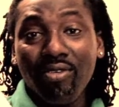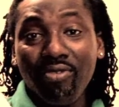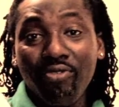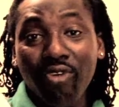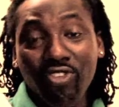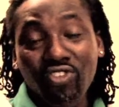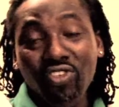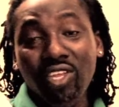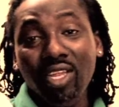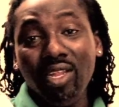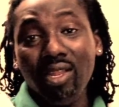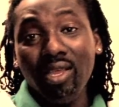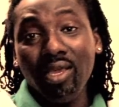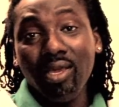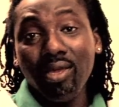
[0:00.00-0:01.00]

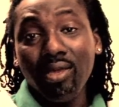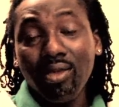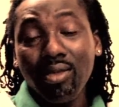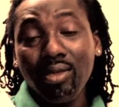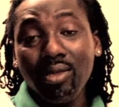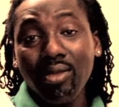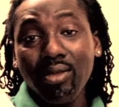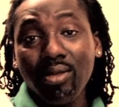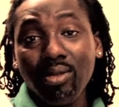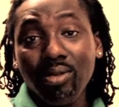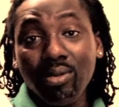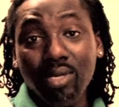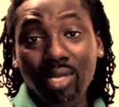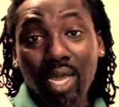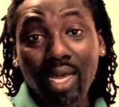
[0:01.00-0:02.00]
Fortunately,
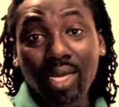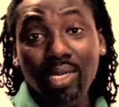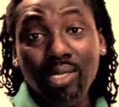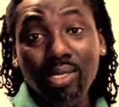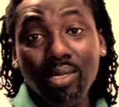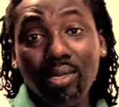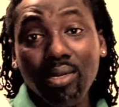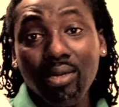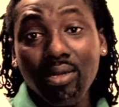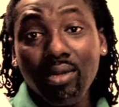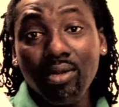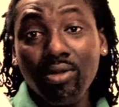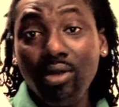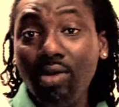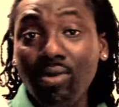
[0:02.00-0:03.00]
to date,
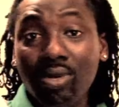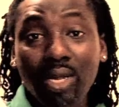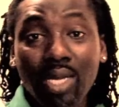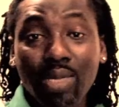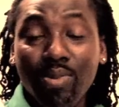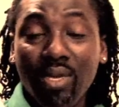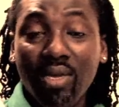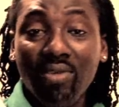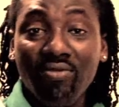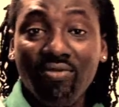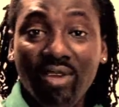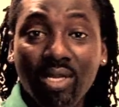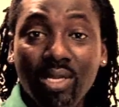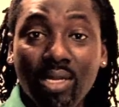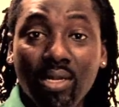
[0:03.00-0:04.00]
no one has been
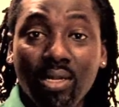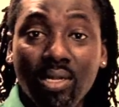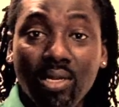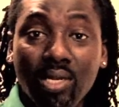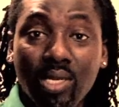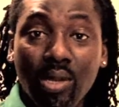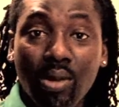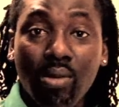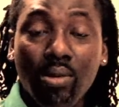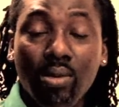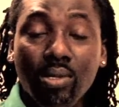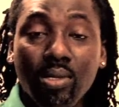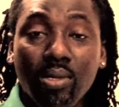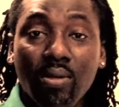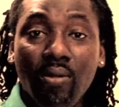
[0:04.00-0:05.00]
convicted under these
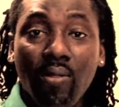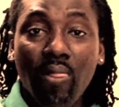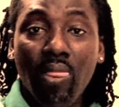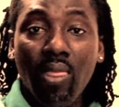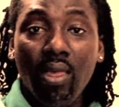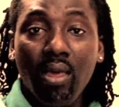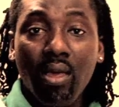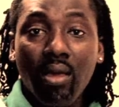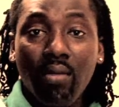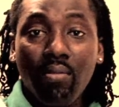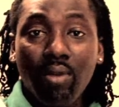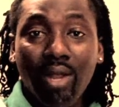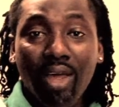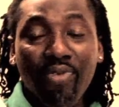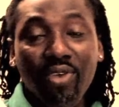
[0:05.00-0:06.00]
laws.
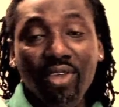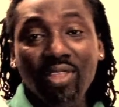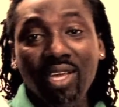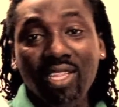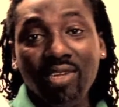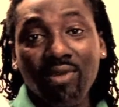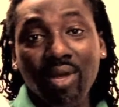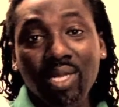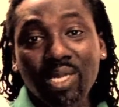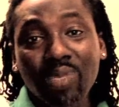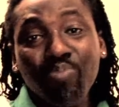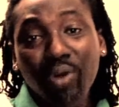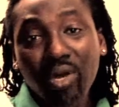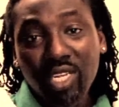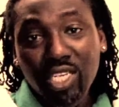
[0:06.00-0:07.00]
But I think that the greatest
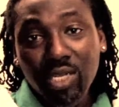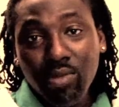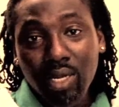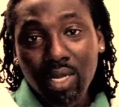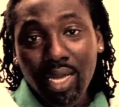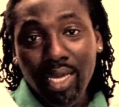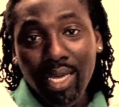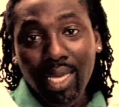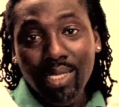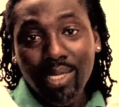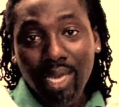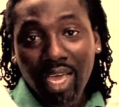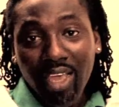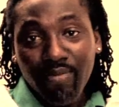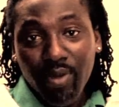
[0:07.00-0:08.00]
punishment against
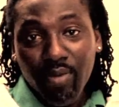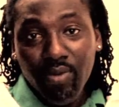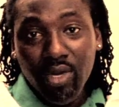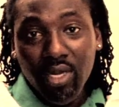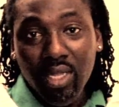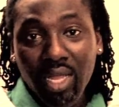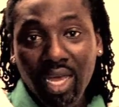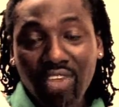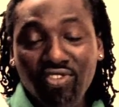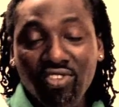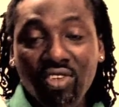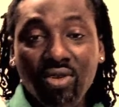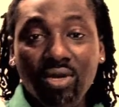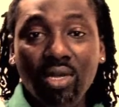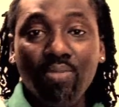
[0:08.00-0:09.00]
gay people in
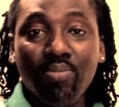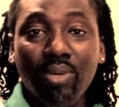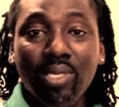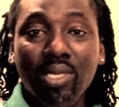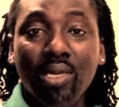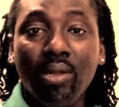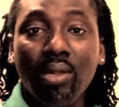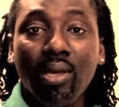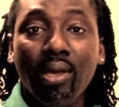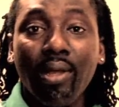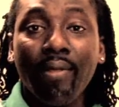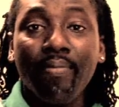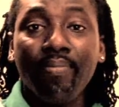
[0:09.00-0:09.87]
Nigeria in particular